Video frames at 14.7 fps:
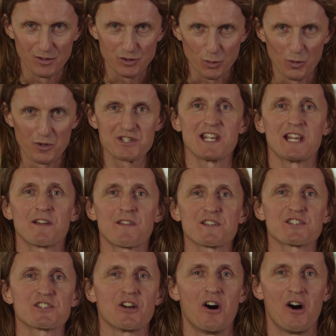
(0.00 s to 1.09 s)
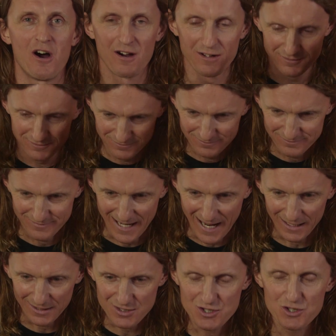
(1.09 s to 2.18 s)
towards the end of the song,
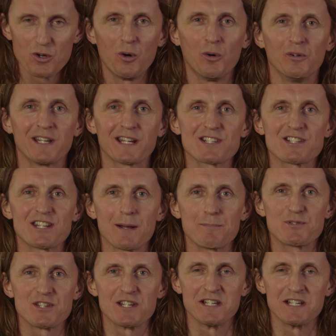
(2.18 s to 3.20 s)
Alex Skolnick steps